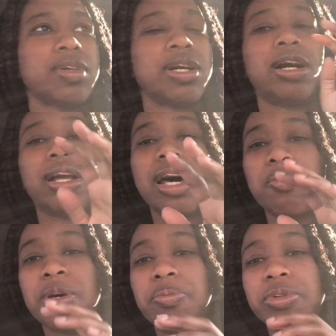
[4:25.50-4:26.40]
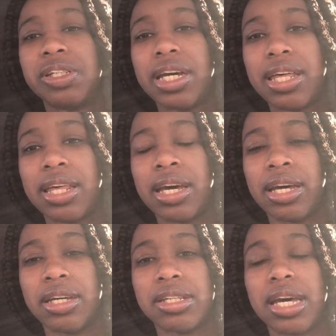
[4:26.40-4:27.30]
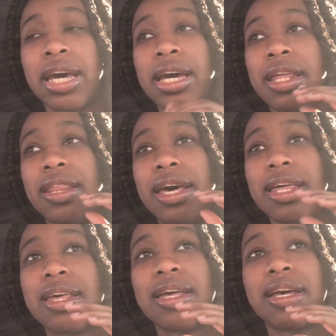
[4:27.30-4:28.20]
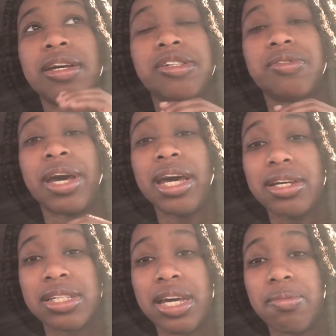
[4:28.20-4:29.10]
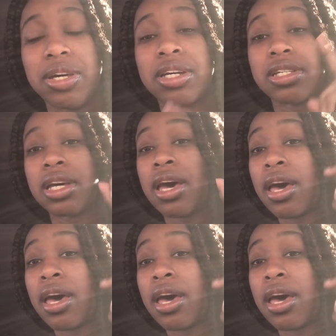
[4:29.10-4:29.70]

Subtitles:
a lot of people say things and they think that it's okay to say because